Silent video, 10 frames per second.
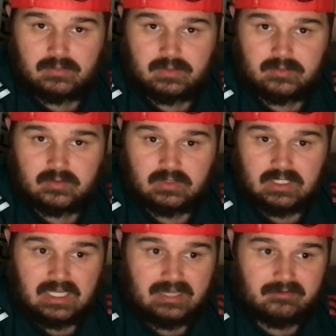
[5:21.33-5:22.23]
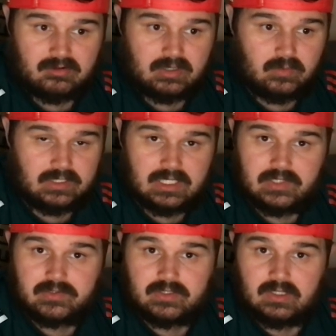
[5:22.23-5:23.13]
my people. Have a great
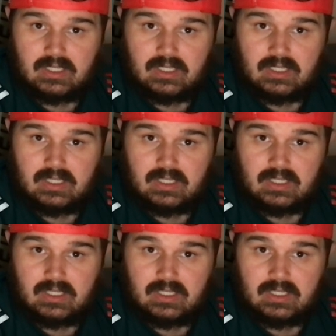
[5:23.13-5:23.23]
weekend.